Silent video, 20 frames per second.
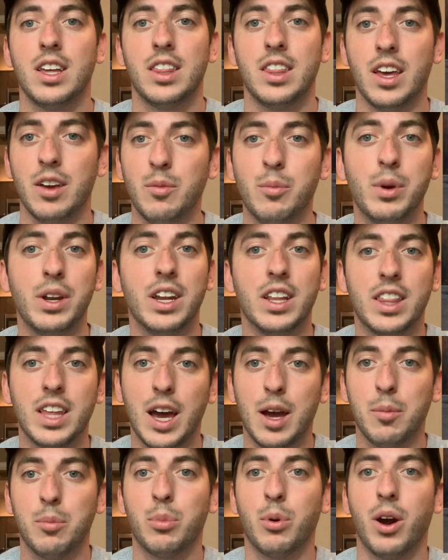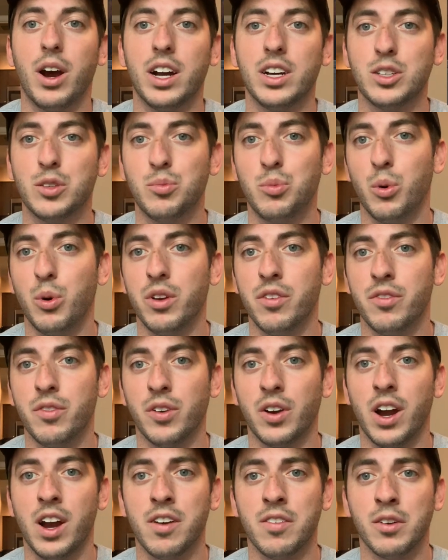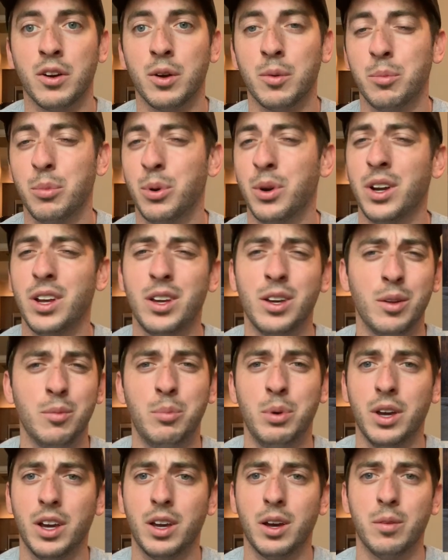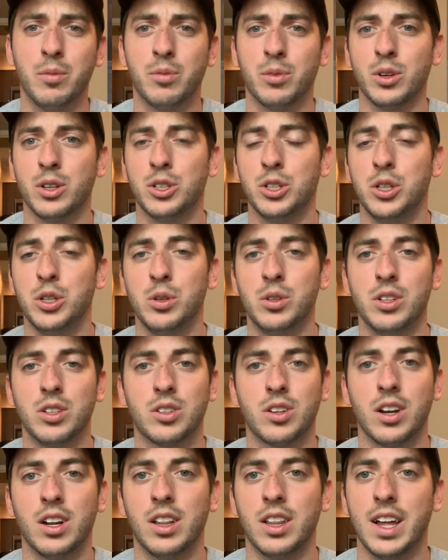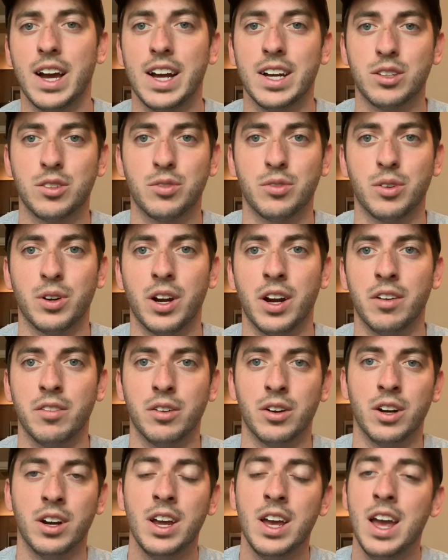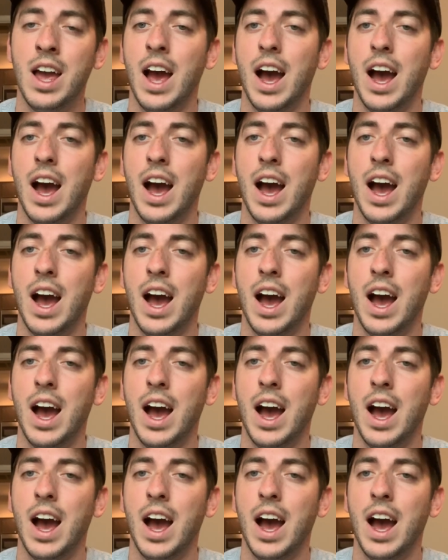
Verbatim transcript: They've been at that price point forever. Pretty good pickup for a shoe that's gonna last forever.